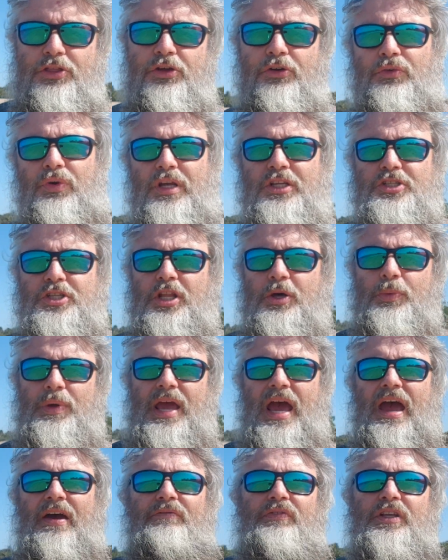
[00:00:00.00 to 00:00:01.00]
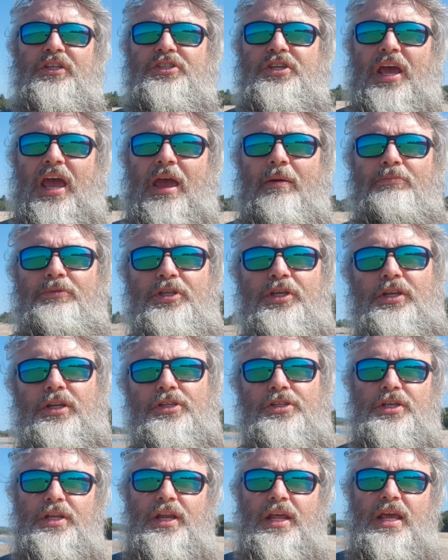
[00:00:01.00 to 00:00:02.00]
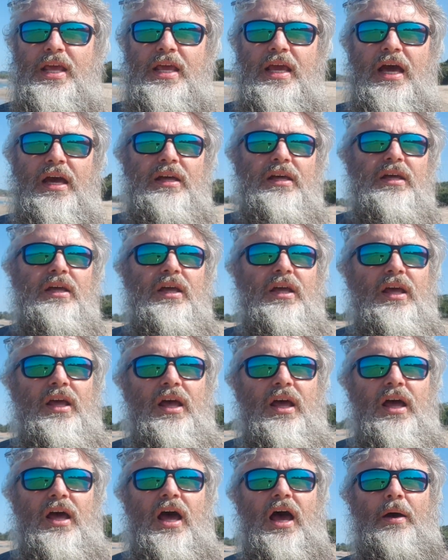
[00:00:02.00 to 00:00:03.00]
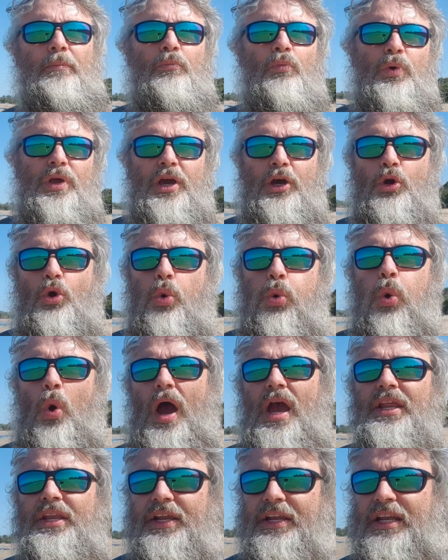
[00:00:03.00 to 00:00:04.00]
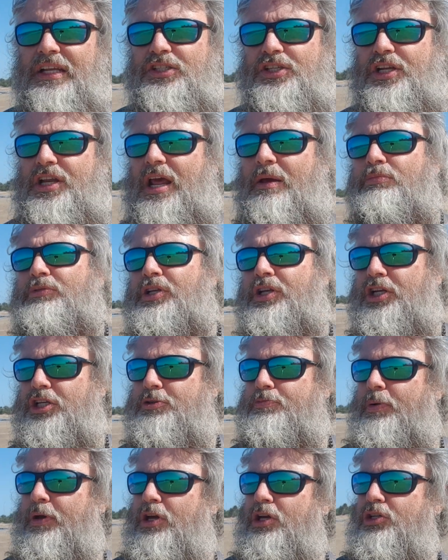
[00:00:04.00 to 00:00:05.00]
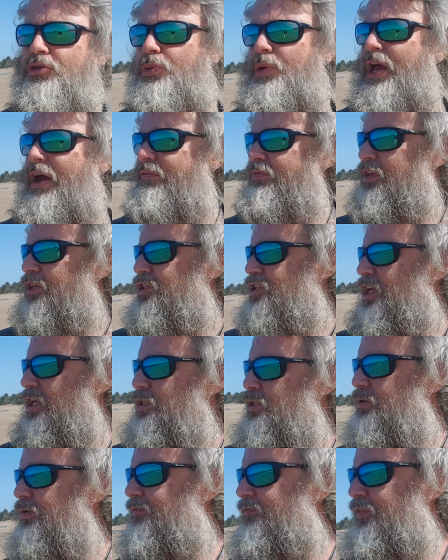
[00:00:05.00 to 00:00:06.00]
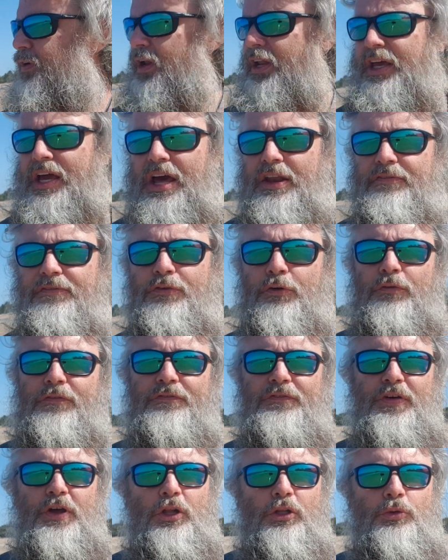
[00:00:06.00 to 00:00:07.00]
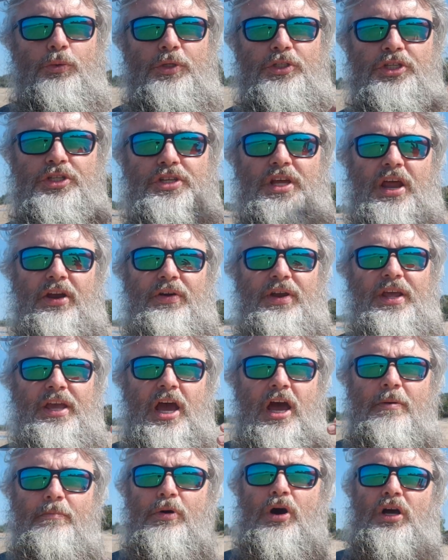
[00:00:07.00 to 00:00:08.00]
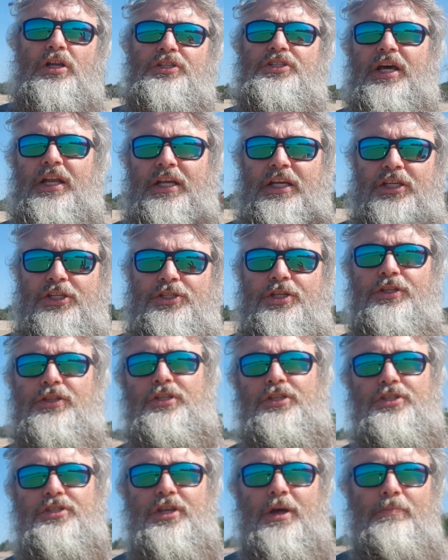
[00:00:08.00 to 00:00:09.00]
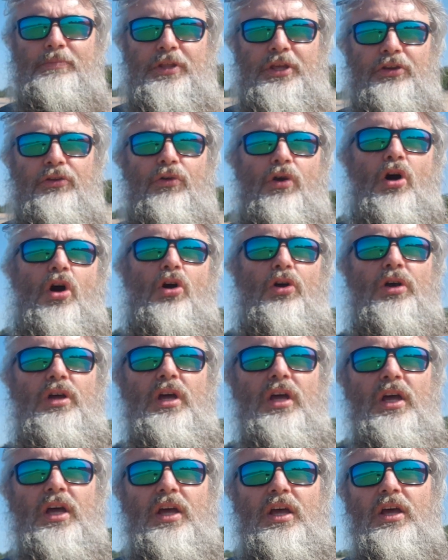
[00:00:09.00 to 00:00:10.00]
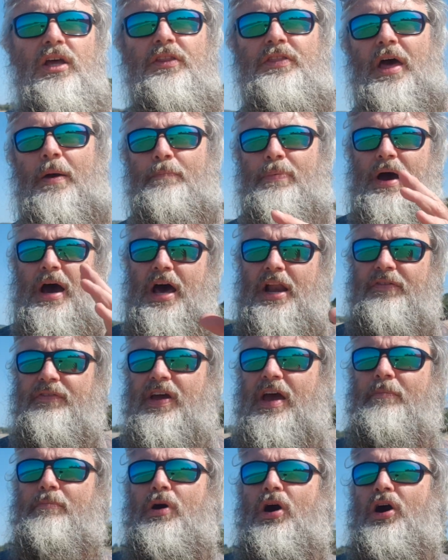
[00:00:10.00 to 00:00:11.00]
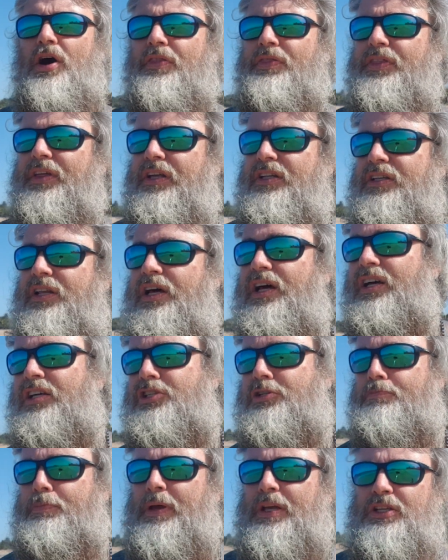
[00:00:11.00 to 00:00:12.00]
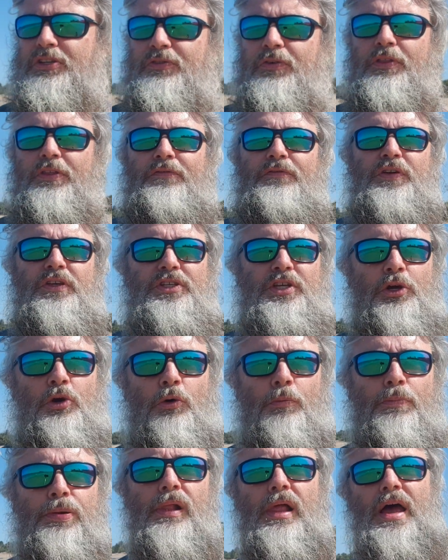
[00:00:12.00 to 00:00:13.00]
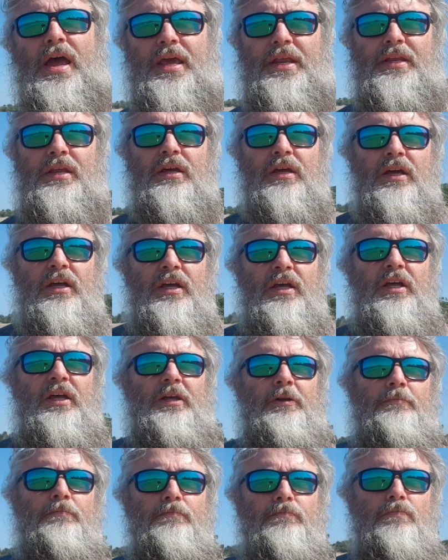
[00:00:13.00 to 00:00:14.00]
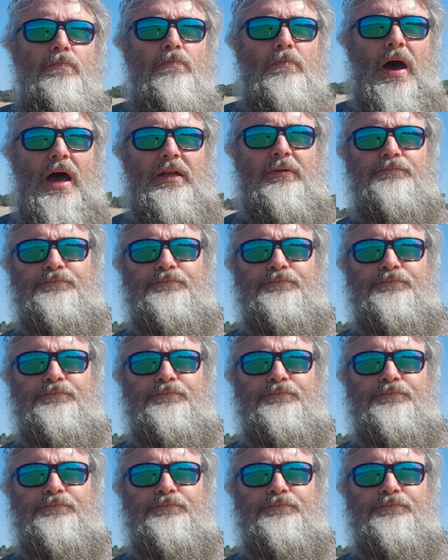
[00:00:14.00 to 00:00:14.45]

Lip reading: the reason that we have this emptiness in here, we equate it as an emptiness because we have this sense of feeling unfulfilled, which is our ego mind telling us that there's something wrong, that part of our mind that speaks for the physical plane. But